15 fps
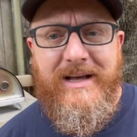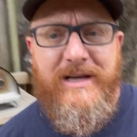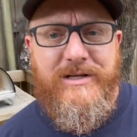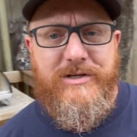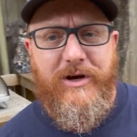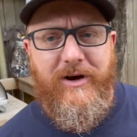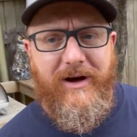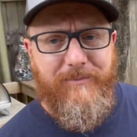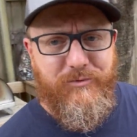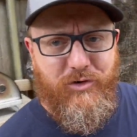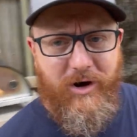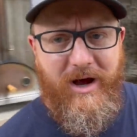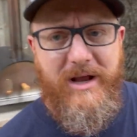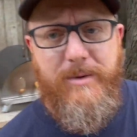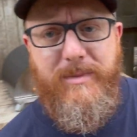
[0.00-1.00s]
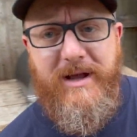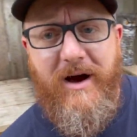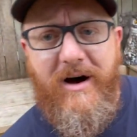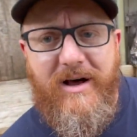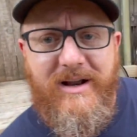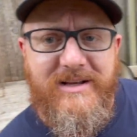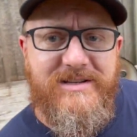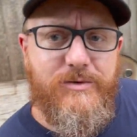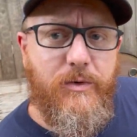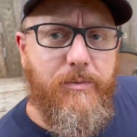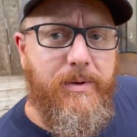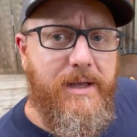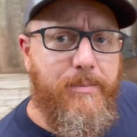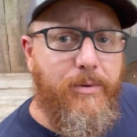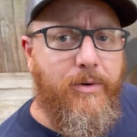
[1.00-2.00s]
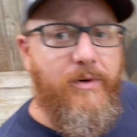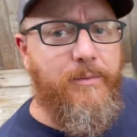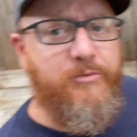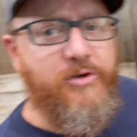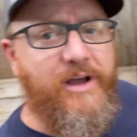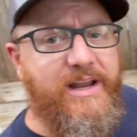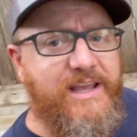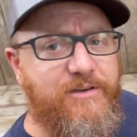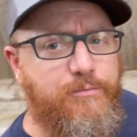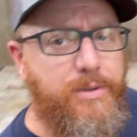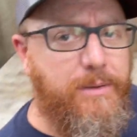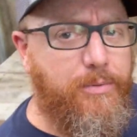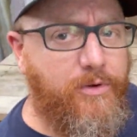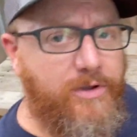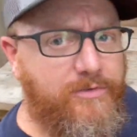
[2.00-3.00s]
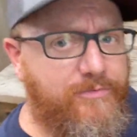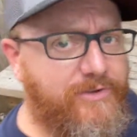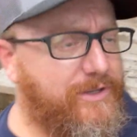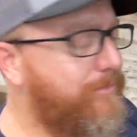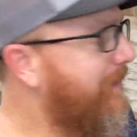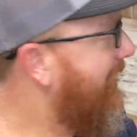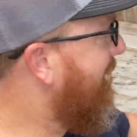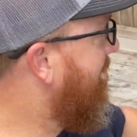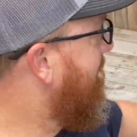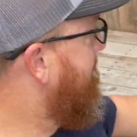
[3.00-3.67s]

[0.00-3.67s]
So I'm trying to be honest with people. I'm trying to give people good feedback.